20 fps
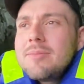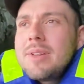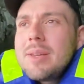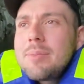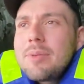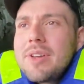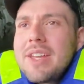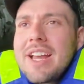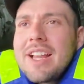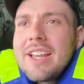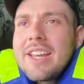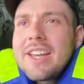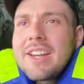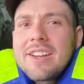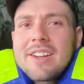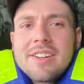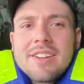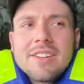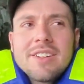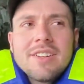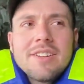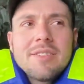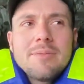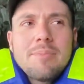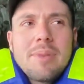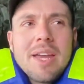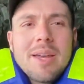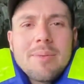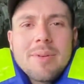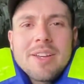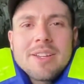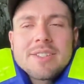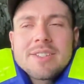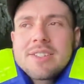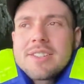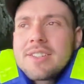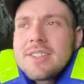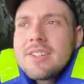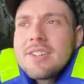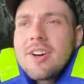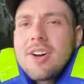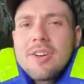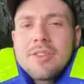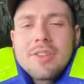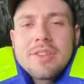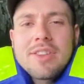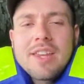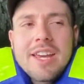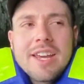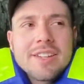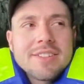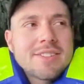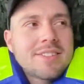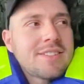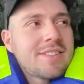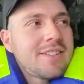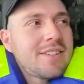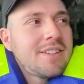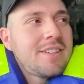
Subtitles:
people yelling, babies, all the things.